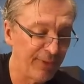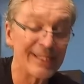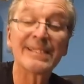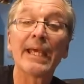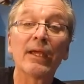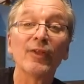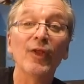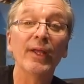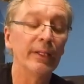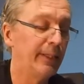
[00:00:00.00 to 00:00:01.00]
that second
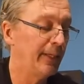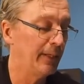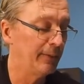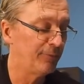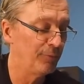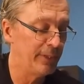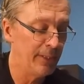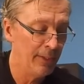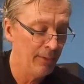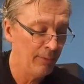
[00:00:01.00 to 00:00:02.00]
line again, 3,
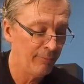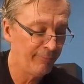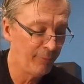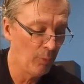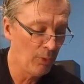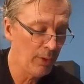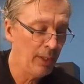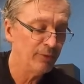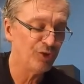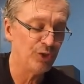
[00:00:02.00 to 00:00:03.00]
4,
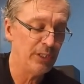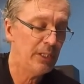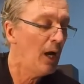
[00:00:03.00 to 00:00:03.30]
G,